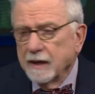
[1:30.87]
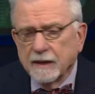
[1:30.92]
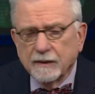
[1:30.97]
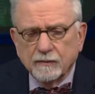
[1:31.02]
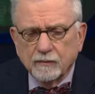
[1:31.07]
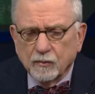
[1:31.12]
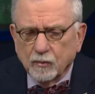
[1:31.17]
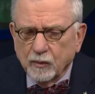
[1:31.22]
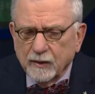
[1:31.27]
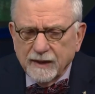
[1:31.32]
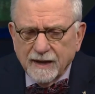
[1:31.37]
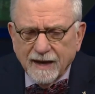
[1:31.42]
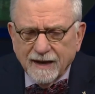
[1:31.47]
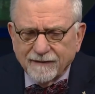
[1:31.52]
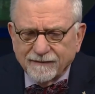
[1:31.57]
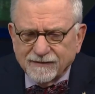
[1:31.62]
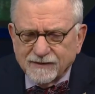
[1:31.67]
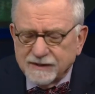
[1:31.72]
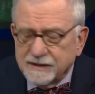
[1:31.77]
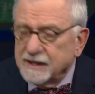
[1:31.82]
and we
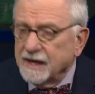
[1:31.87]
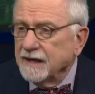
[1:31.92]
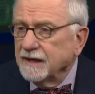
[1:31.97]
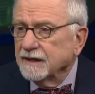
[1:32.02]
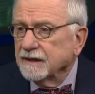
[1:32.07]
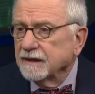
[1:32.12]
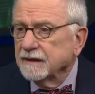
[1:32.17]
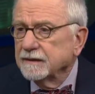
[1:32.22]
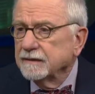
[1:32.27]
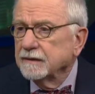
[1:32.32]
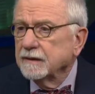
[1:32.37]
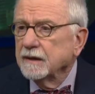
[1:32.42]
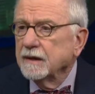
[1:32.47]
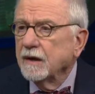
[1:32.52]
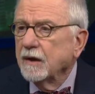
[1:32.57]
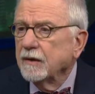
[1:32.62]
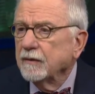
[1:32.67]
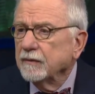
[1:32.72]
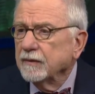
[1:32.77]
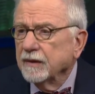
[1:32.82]
have data
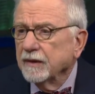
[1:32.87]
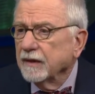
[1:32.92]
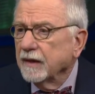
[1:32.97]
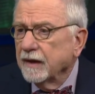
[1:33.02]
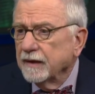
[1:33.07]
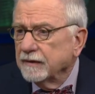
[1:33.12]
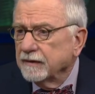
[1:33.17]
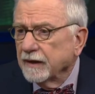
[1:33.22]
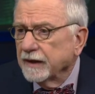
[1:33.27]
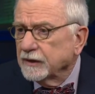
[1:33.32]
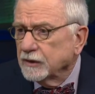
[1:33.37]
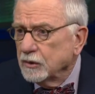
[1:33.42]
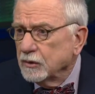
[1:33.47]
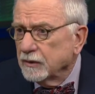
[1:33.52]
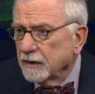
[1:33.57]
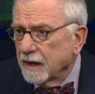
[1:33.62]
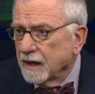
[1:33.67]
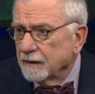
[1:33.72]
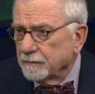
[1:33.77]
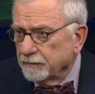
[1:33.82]
like you
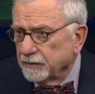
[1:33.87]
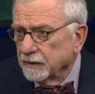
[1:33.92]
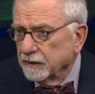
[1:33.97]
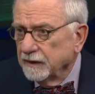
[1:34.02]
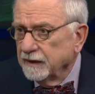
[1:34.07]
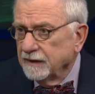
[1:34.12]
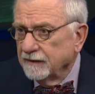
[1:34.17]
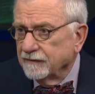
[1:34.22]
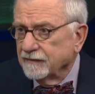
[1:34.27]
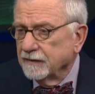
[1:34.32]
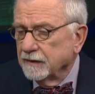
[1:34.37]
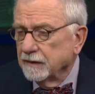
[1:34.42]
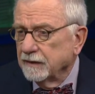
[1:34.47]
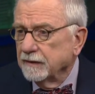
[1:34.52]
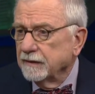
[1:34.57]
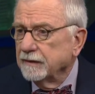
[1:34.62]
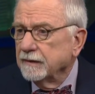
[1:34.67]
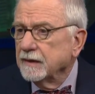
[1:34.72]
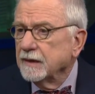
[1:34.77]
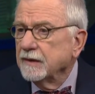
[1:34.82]
can't believe
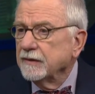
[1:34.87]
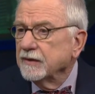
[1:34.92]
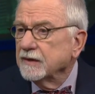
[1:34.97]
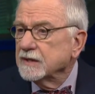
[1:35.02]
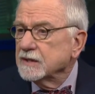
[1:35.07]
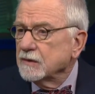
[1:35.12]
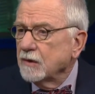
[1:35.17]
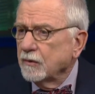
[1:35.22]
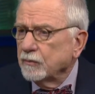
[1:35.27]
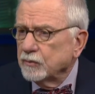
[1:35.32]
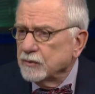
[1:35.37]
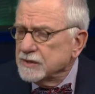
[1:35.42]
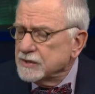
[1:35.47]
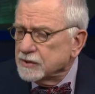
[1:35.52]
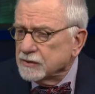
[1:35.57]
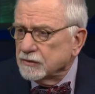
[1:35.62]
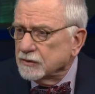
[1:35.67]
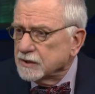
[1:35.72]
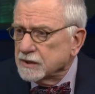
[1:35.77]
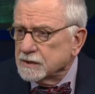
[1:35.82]
uh, that
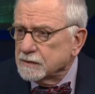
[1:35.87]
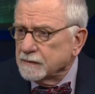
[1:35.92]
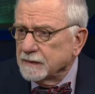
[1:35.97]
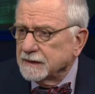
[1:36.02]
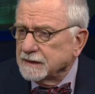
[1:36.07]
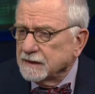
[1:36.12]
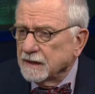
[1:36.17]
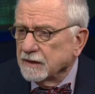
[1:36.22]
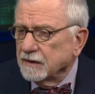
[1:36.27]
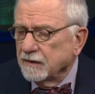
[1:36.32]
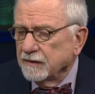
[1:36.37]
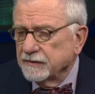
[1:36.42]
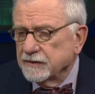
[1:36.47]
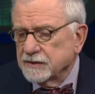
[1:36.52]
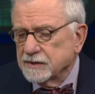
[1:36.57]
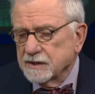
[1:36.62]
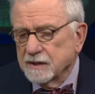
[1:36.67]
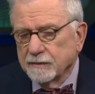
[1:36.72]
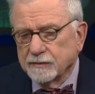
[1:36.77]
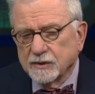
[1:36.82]
research has been done on
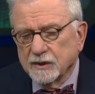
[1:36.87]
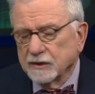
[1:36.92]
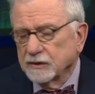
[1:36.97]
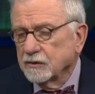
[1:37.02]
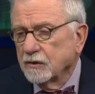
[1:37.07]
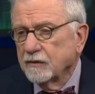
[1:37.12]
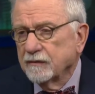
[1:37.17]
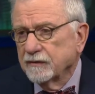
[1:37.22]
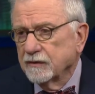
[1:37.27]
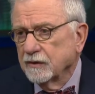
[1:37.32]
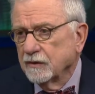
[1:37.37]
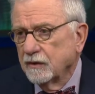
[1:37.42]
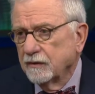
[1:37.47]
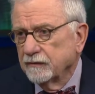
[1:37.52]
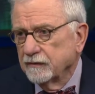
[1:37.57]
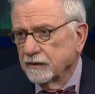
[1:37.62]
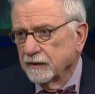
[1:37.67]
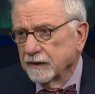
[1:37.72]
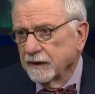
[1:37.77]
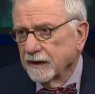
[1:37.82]
this subject over and
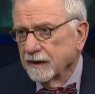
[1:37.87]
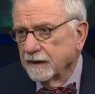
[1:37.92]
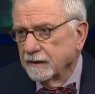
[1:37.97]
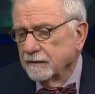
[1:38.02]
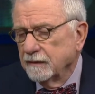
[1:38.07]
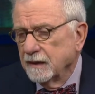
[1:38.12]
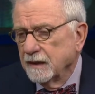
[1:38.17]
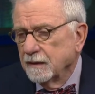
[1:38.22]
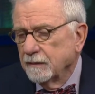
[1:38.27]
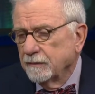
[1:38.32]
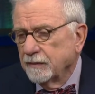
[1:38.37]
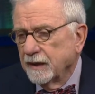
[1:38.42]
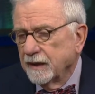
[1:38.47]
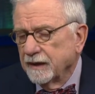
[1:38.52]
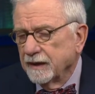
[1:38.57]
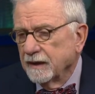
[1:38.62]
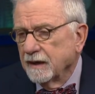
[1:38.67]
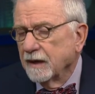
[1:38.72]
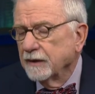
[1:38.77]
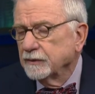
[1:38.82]
over again
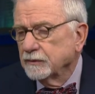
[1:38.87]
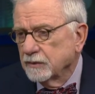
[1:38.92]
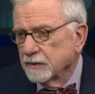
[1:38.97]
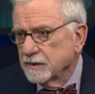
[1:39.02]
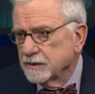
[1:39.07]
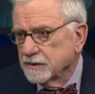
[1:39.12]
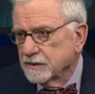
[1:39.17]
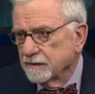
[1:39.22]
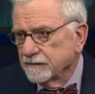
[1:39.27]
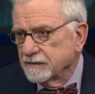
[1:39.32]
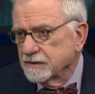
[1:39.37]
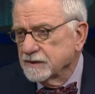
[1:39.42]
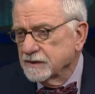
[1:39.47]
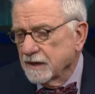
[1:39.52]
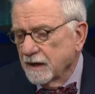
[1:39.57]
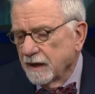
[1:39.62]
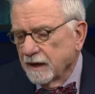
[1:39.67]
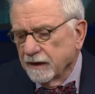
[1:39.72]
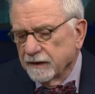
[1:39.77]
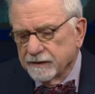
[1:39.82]
by hundreds of
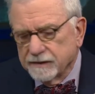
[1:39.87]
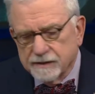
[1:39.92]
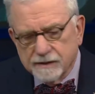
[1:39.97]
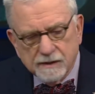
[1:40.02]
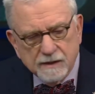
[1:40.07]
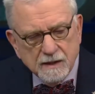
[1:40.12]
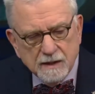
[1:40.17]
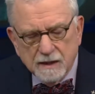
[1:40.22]
scholars.